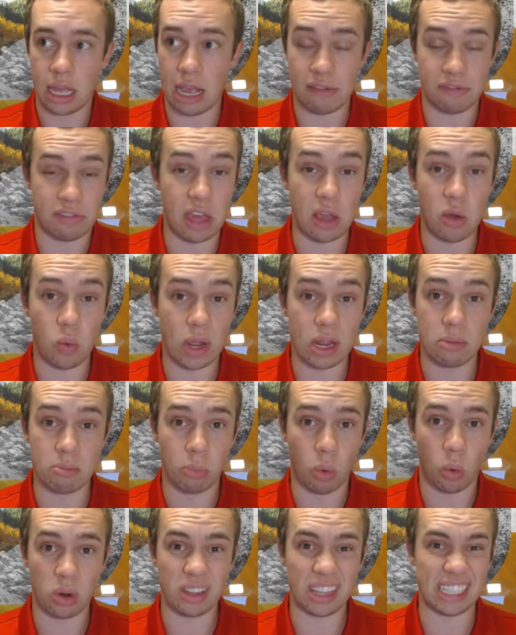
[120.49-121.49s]
if they win
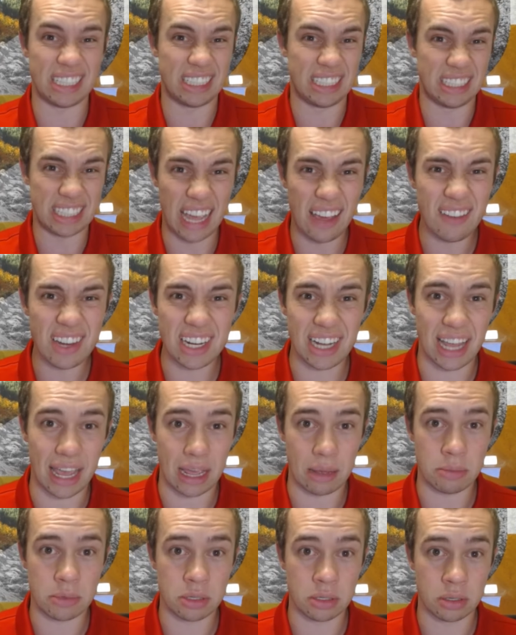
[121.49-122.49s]
more than 7
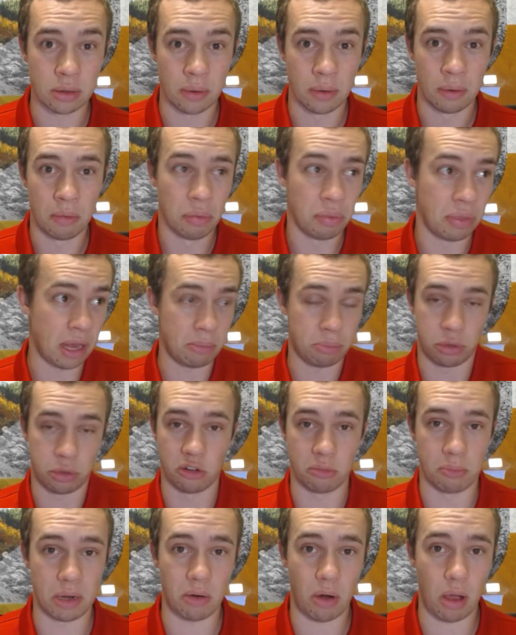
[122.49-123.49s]
games, they'd
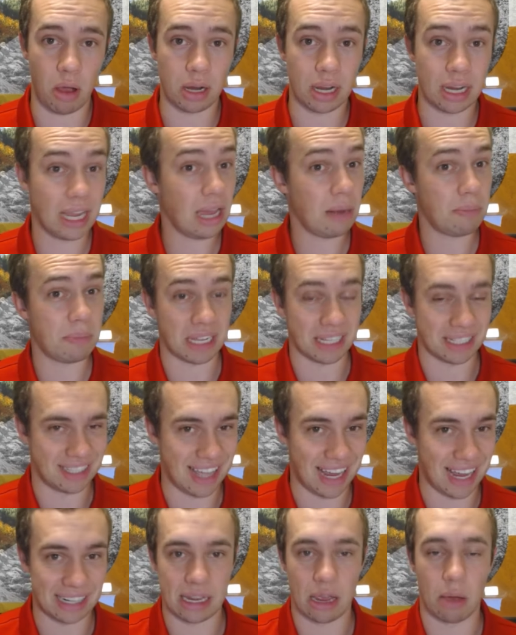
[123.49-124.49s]
prove me wrong again, because
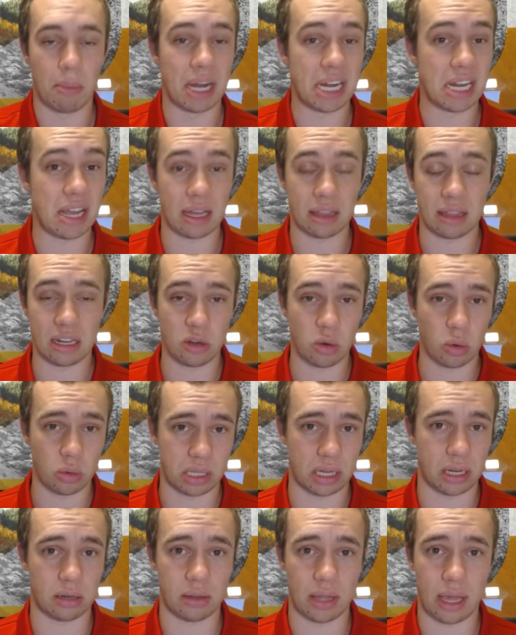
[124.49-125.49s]
that's how many I think
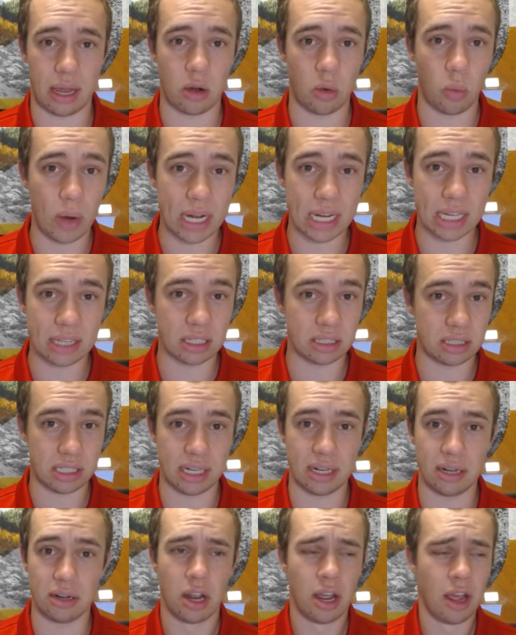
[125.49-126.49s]
North Carolina are winning this
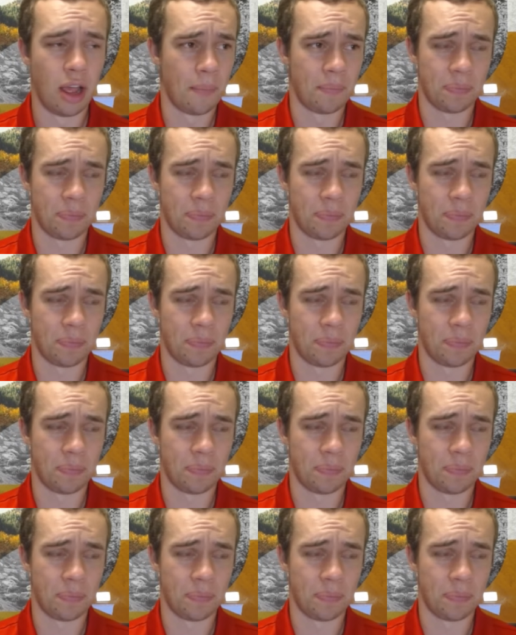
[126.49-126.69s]
year.